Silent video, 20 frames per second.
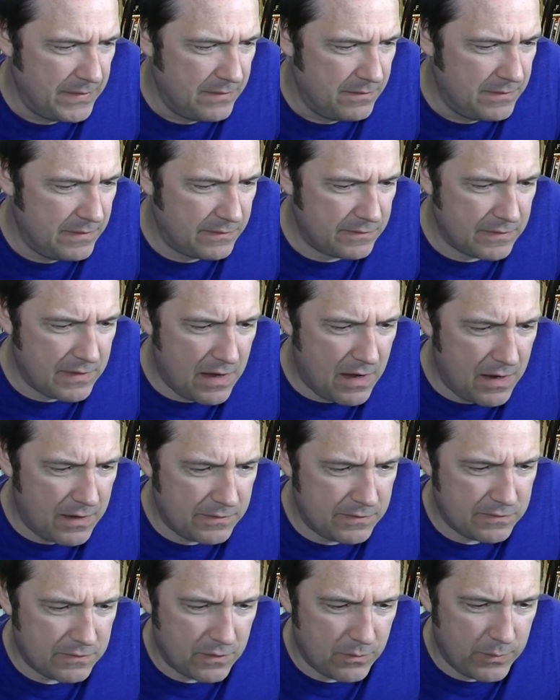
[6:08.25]
this
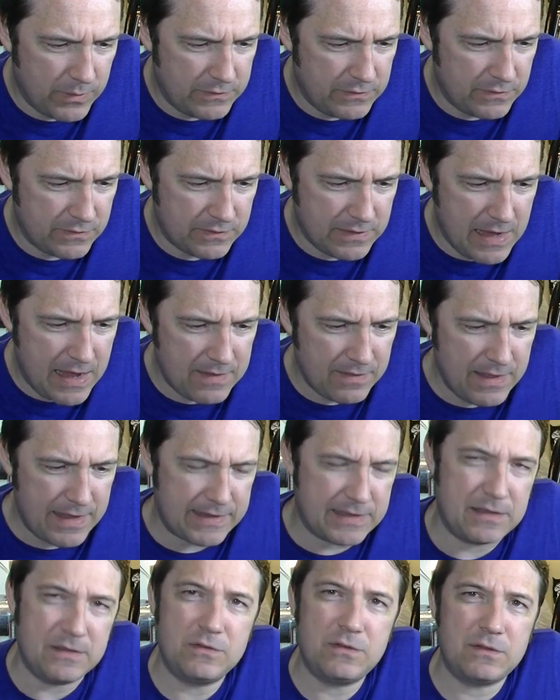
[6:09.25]
concert, which has got
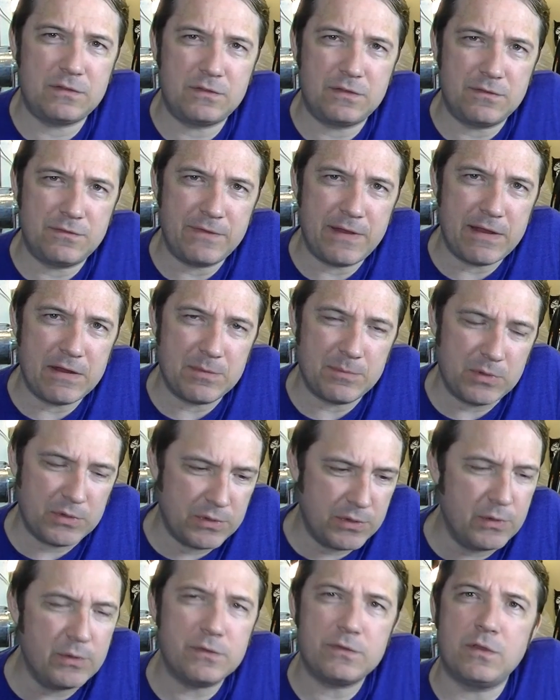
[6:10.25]
like just a veritable
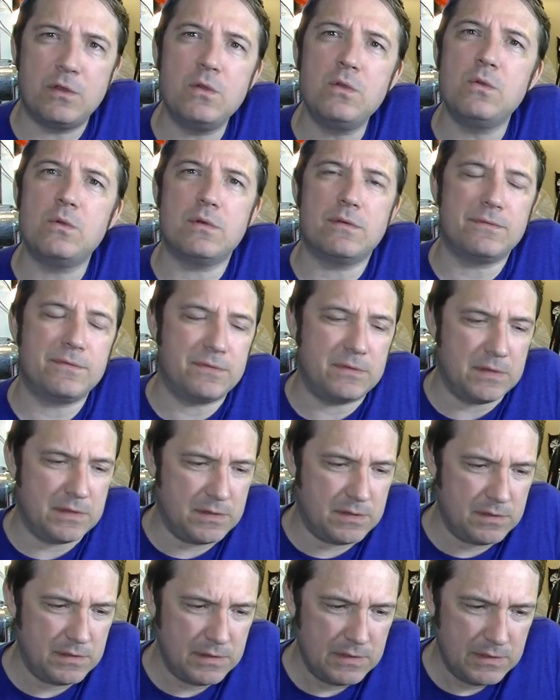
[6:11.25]
who's who of
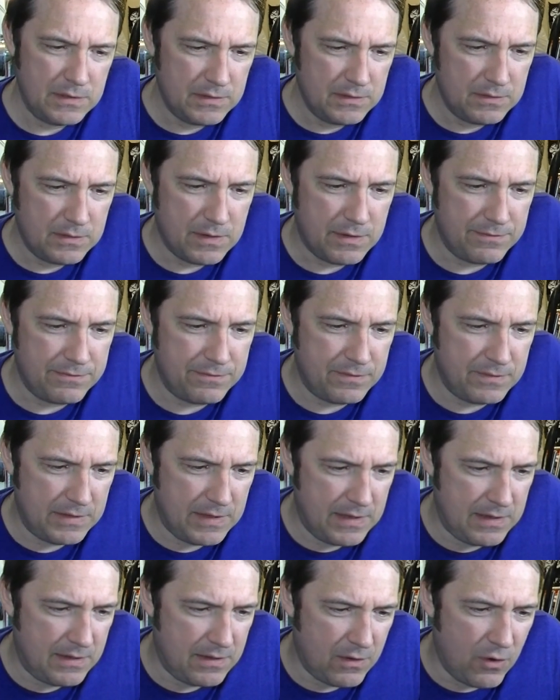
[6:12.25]
the